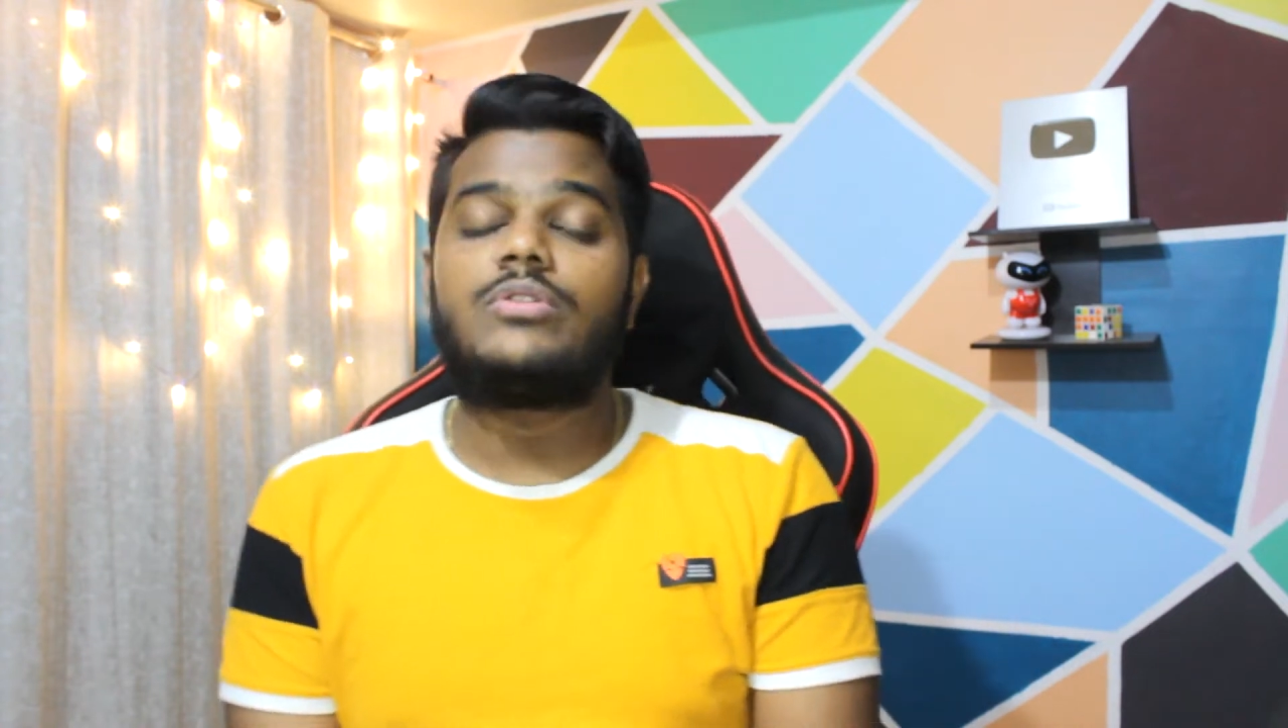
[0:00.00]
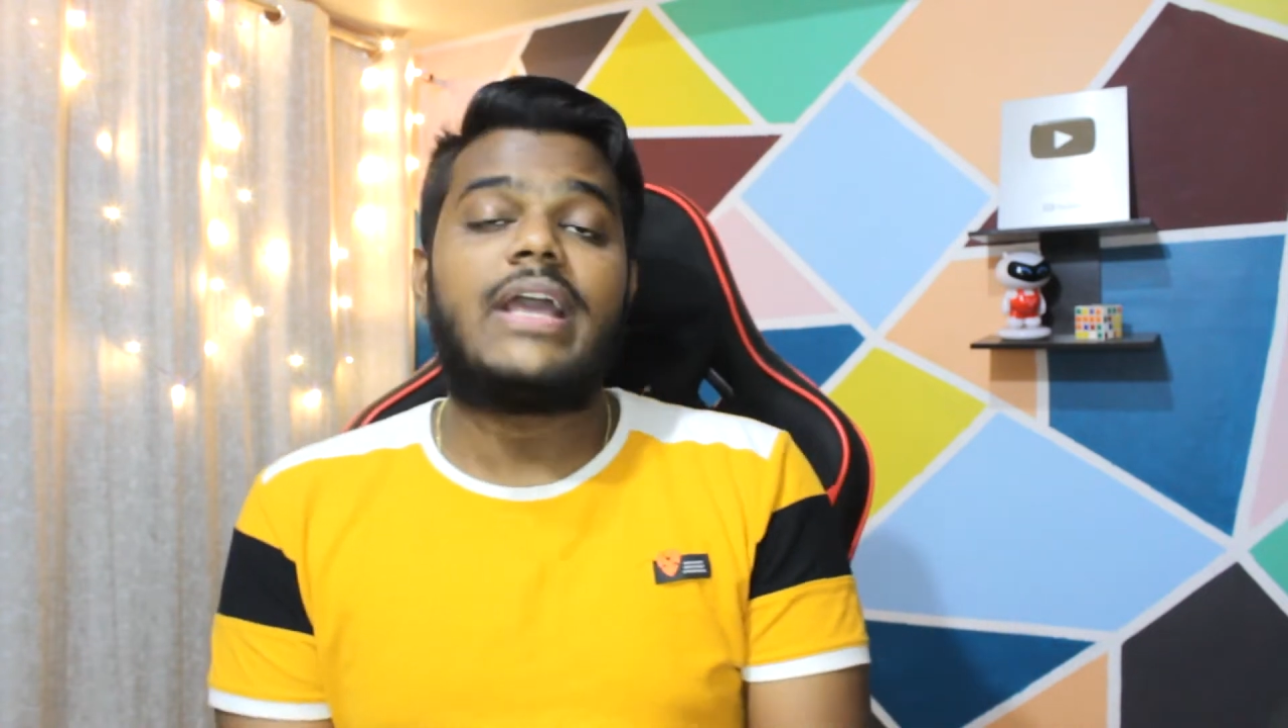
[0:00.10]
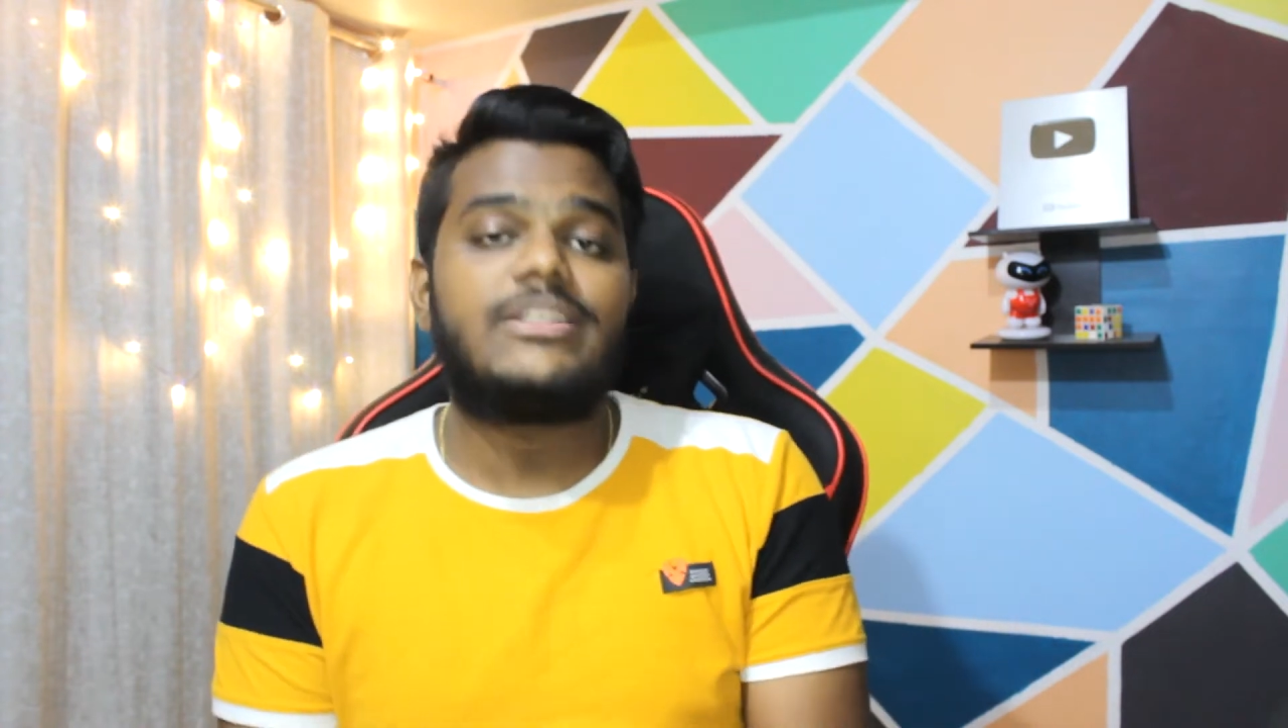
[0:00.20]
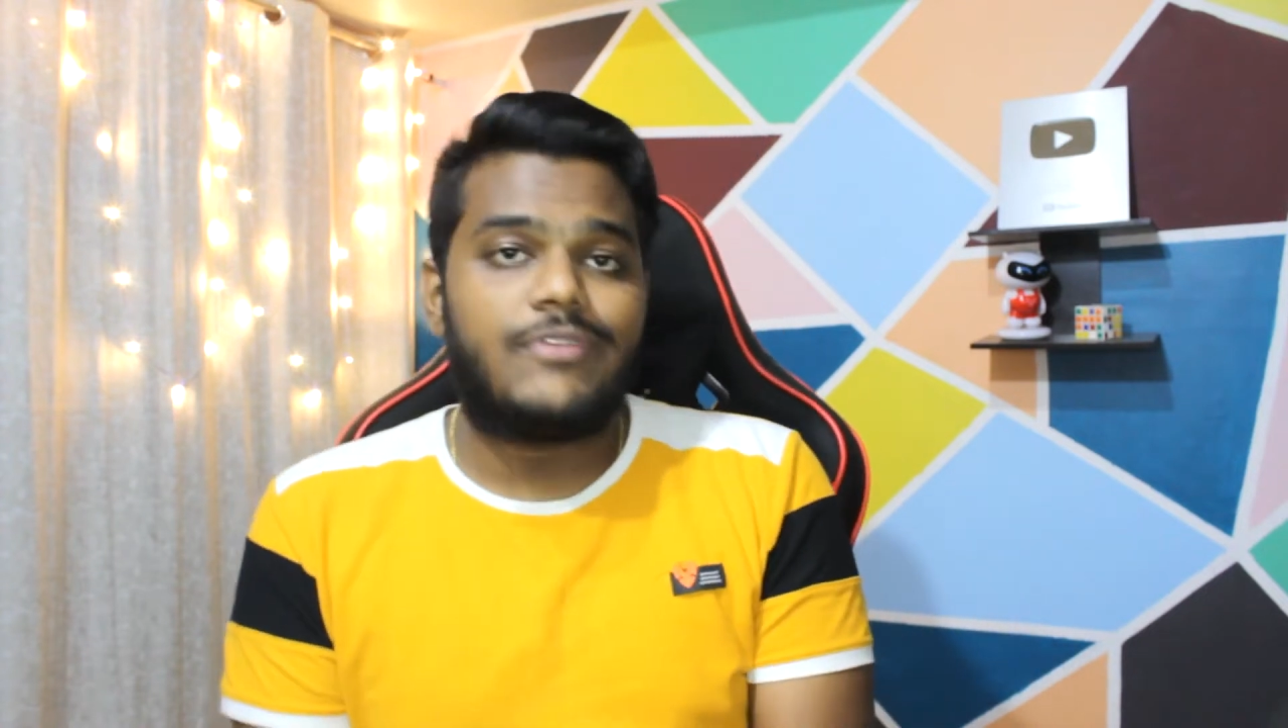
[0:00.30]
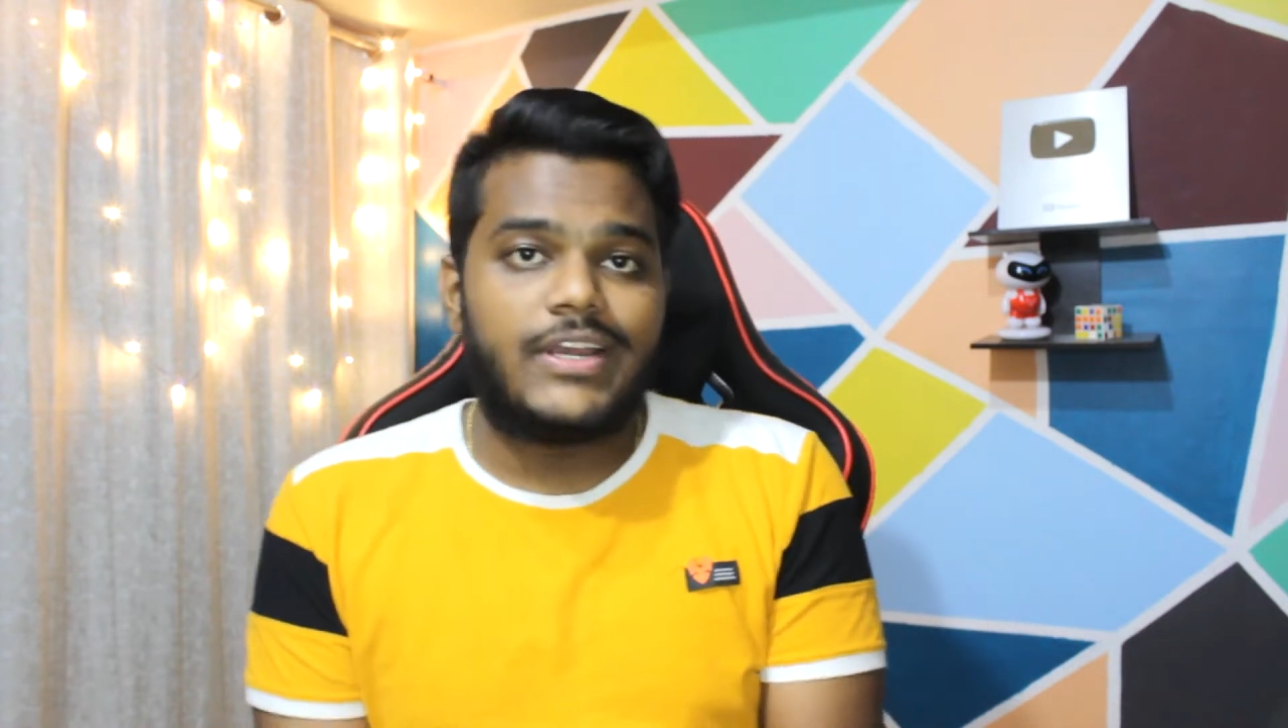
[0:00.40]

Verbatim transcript: So thanks for